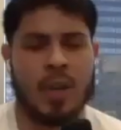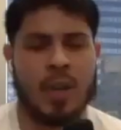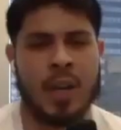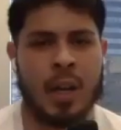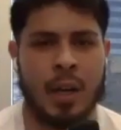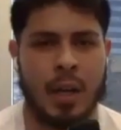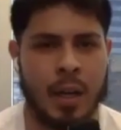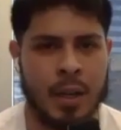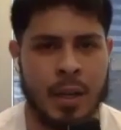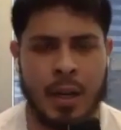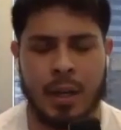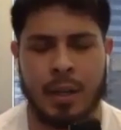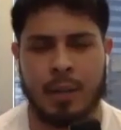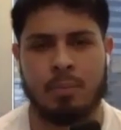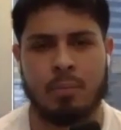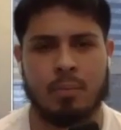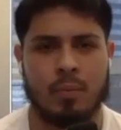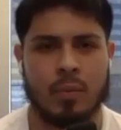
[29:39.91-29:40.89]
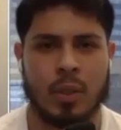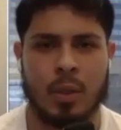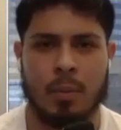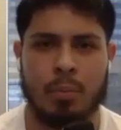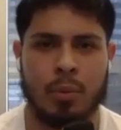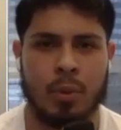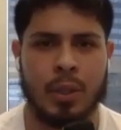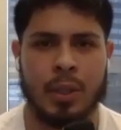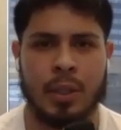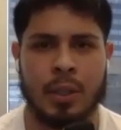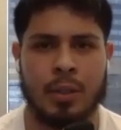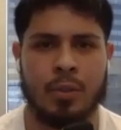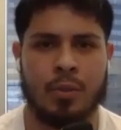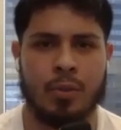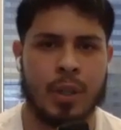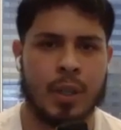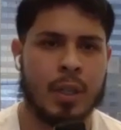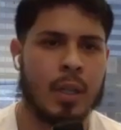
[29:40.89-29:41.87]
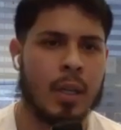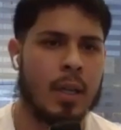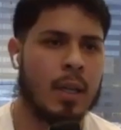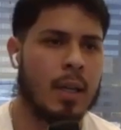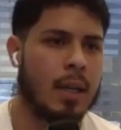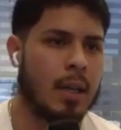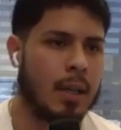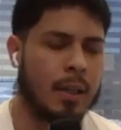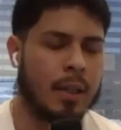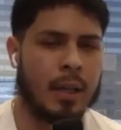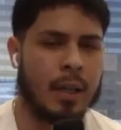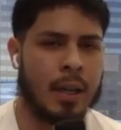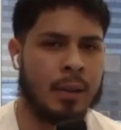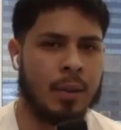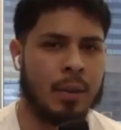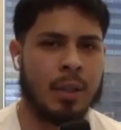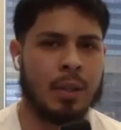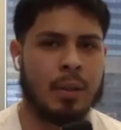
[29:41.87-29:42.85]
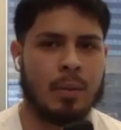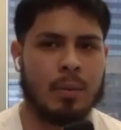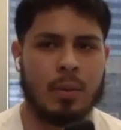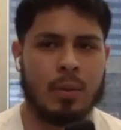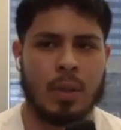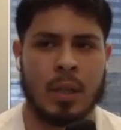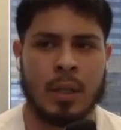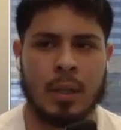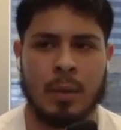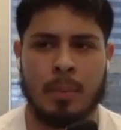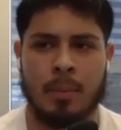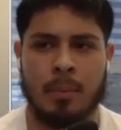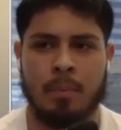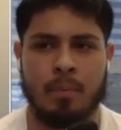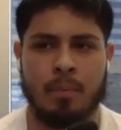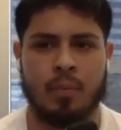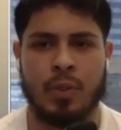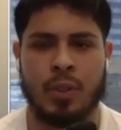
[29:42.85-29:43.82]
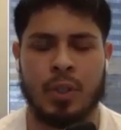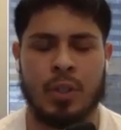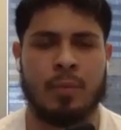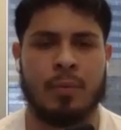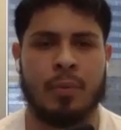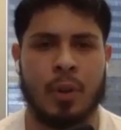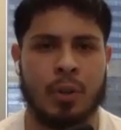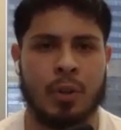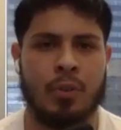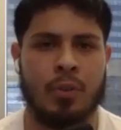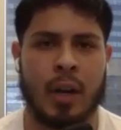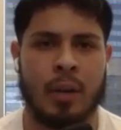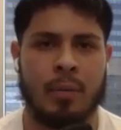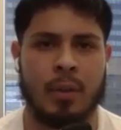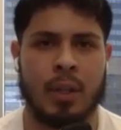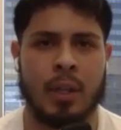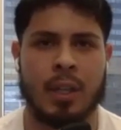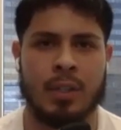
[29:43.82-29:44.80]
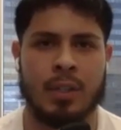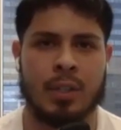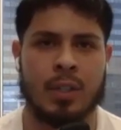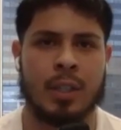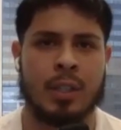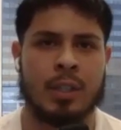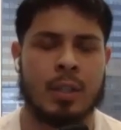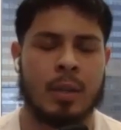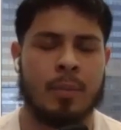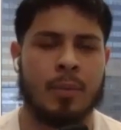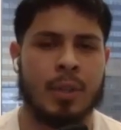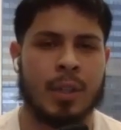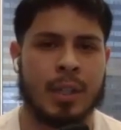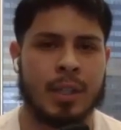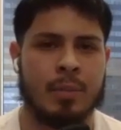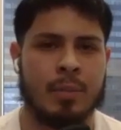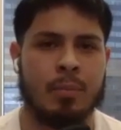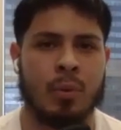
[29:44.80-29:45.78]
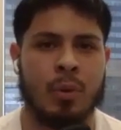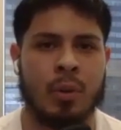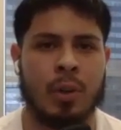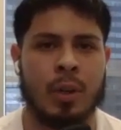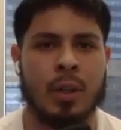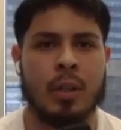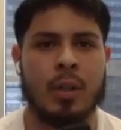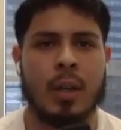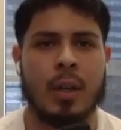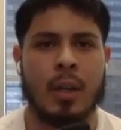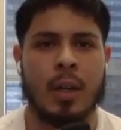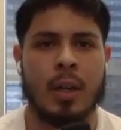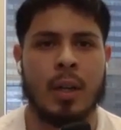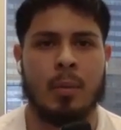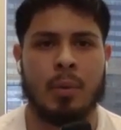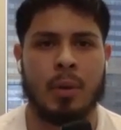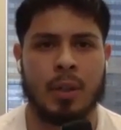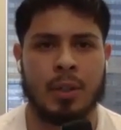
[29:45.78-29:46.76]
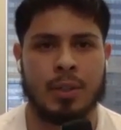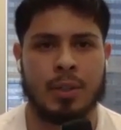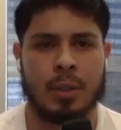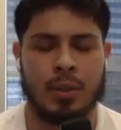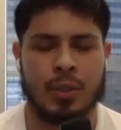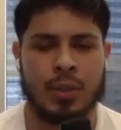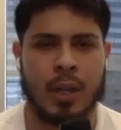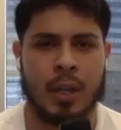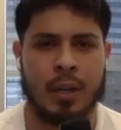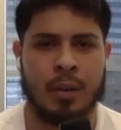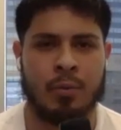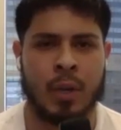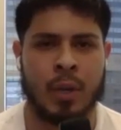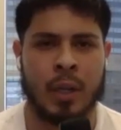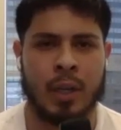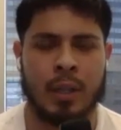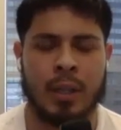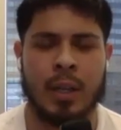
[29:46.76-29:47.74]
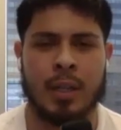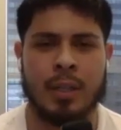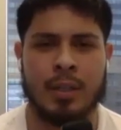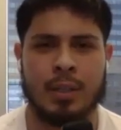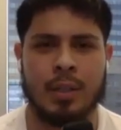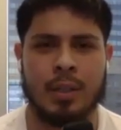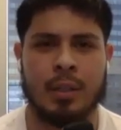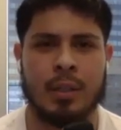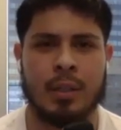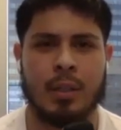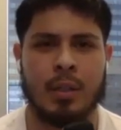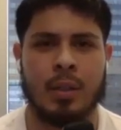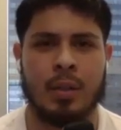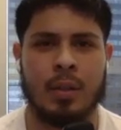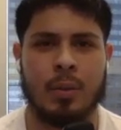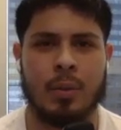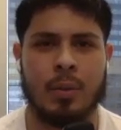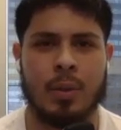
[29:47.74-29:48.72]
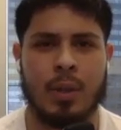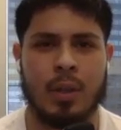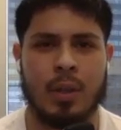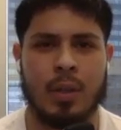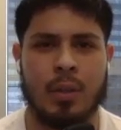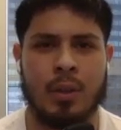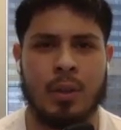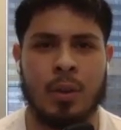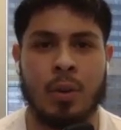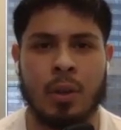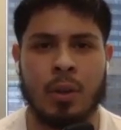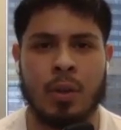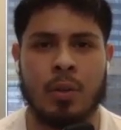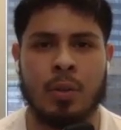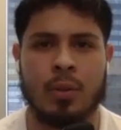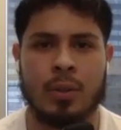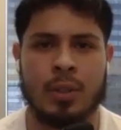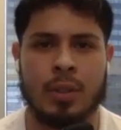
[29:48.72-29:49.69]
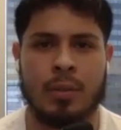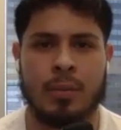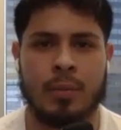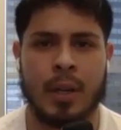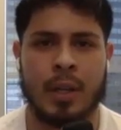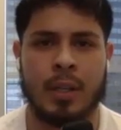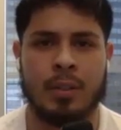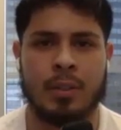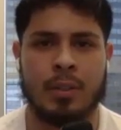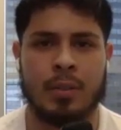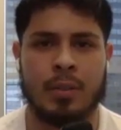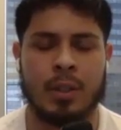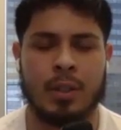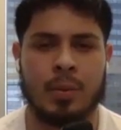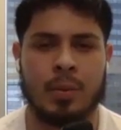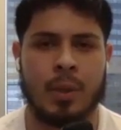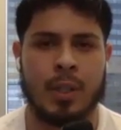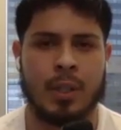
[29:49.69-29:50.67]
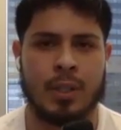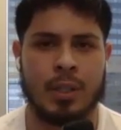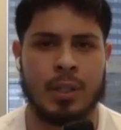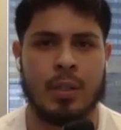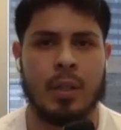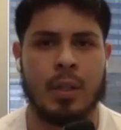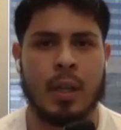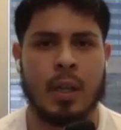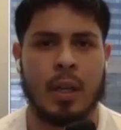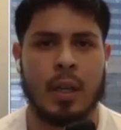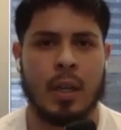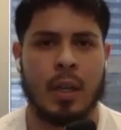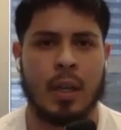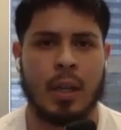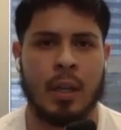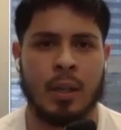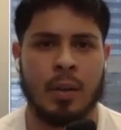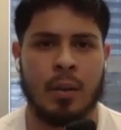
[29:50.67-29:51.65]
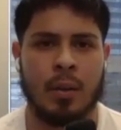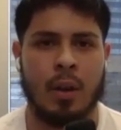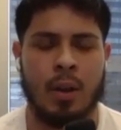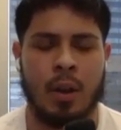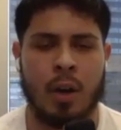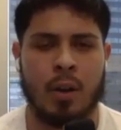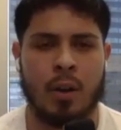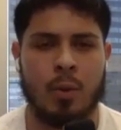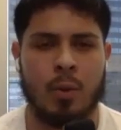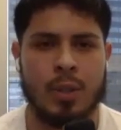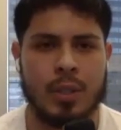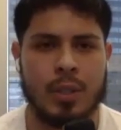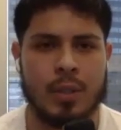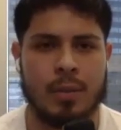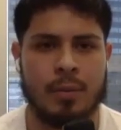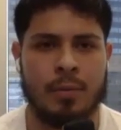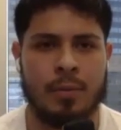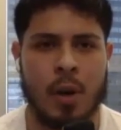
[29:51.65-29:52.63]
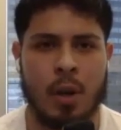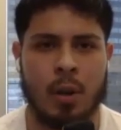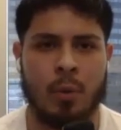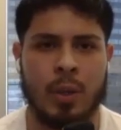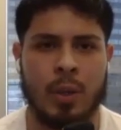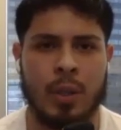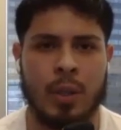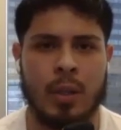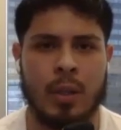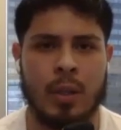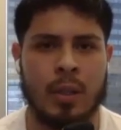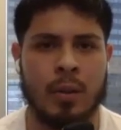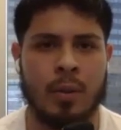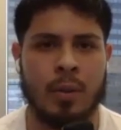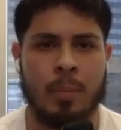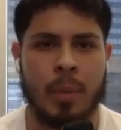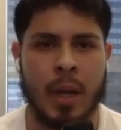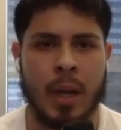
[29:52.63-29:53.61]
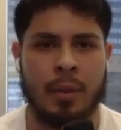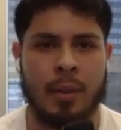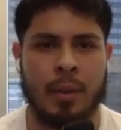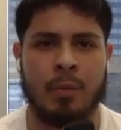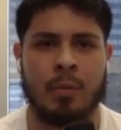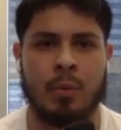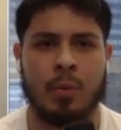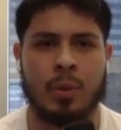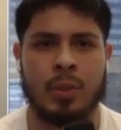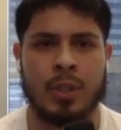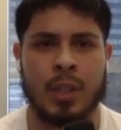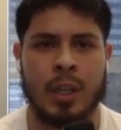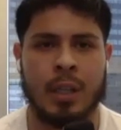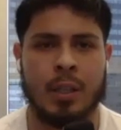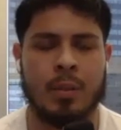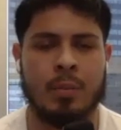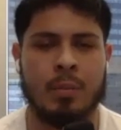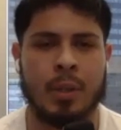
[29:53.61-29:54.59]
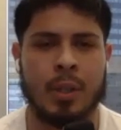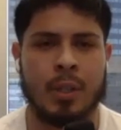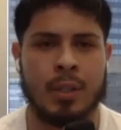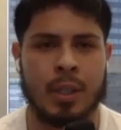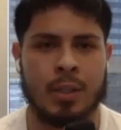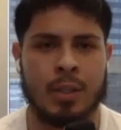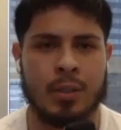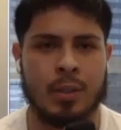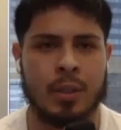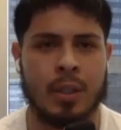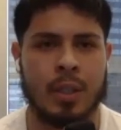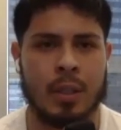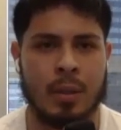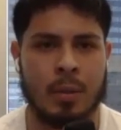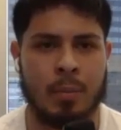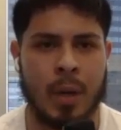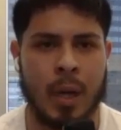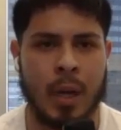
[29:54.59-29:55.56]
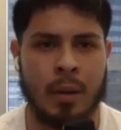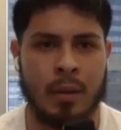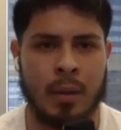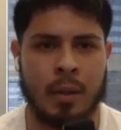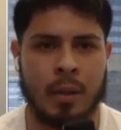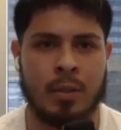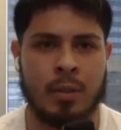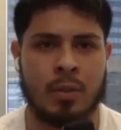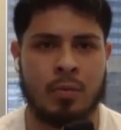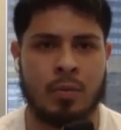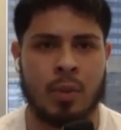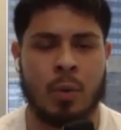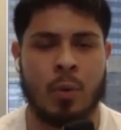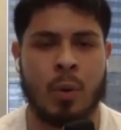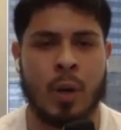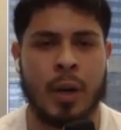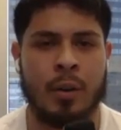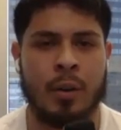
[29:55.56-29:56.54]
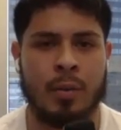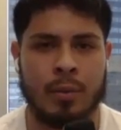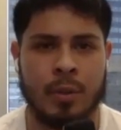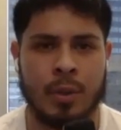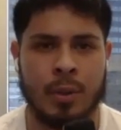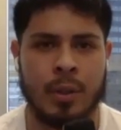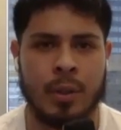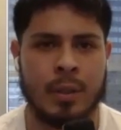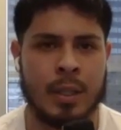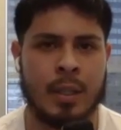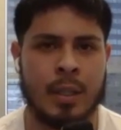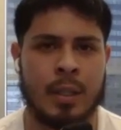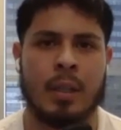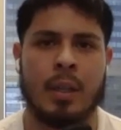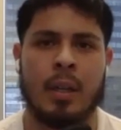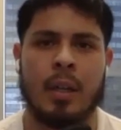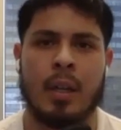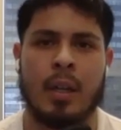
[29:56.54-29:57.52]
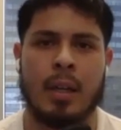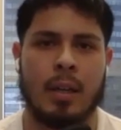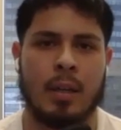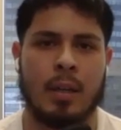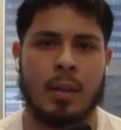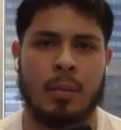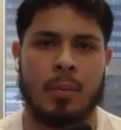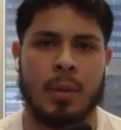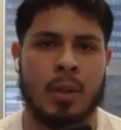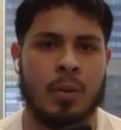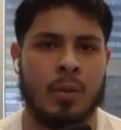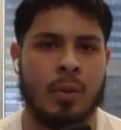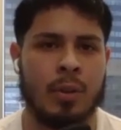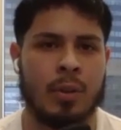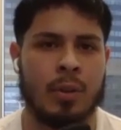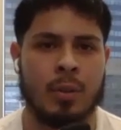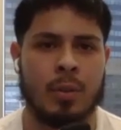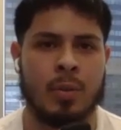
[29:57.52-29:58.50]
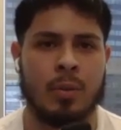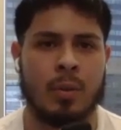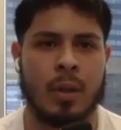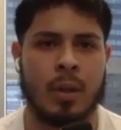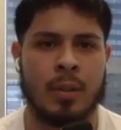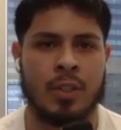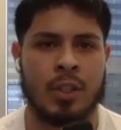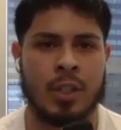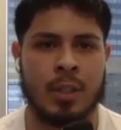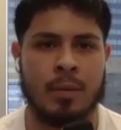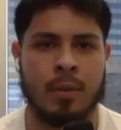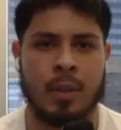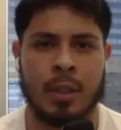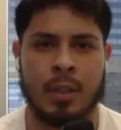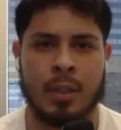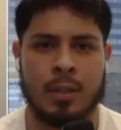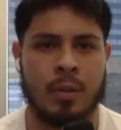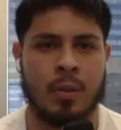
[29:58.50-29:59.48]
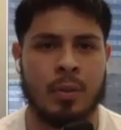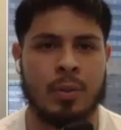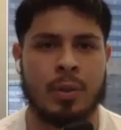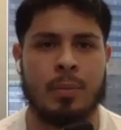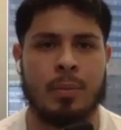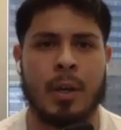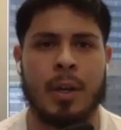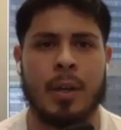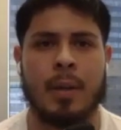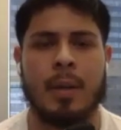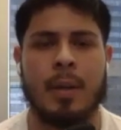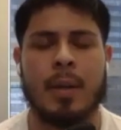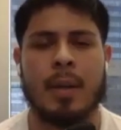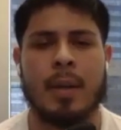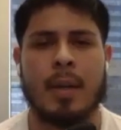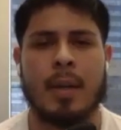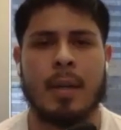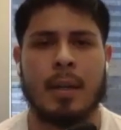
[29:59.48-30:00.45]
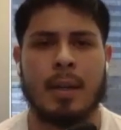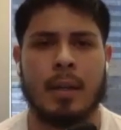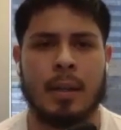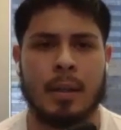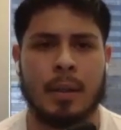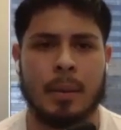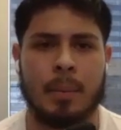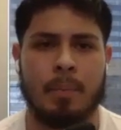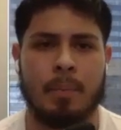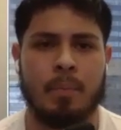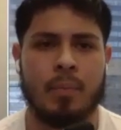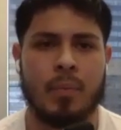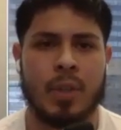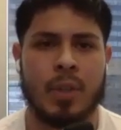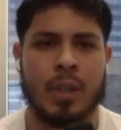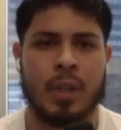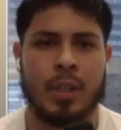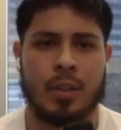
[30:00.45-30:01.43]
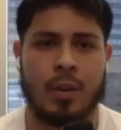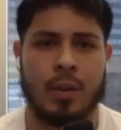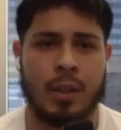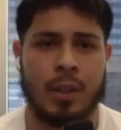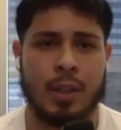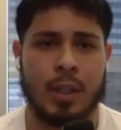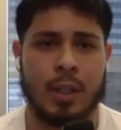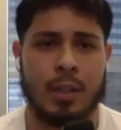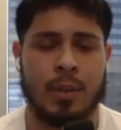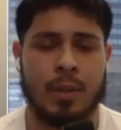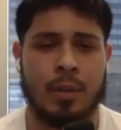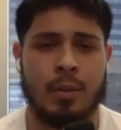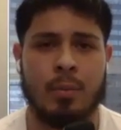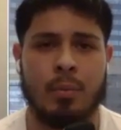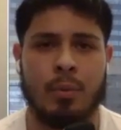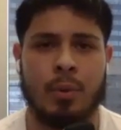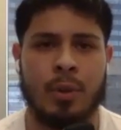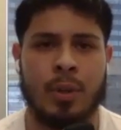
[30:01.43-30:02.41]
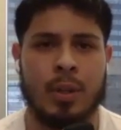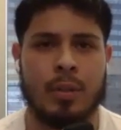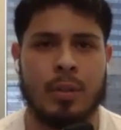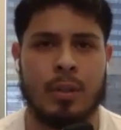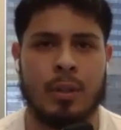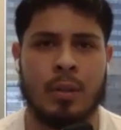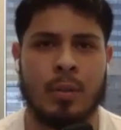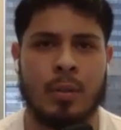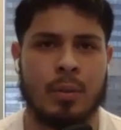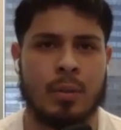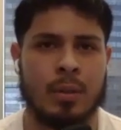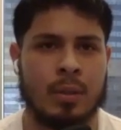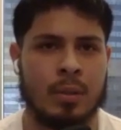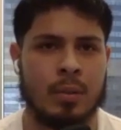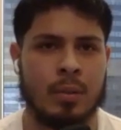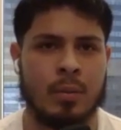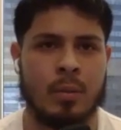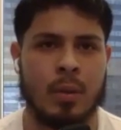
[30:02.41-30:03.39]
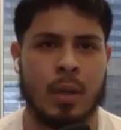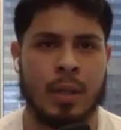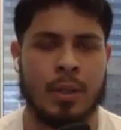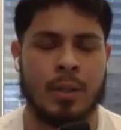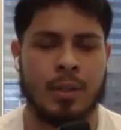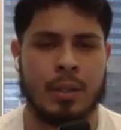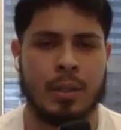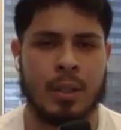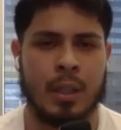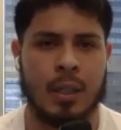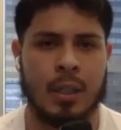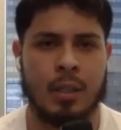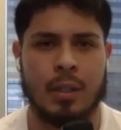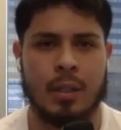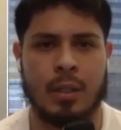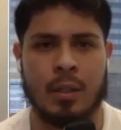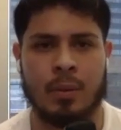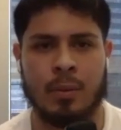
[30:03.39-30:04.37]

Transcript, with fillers: and I and I completely agree uh, I think um, the deferred gratification is something that's important, but also it's kind of recognizing, you know, your goals, your financial situation, and not always following, you know, the path that everyone's taking, but essentially the path that is required for you to take um, in order to achieve these goals in mind. Um, so I think that's very important, you know, to understand, you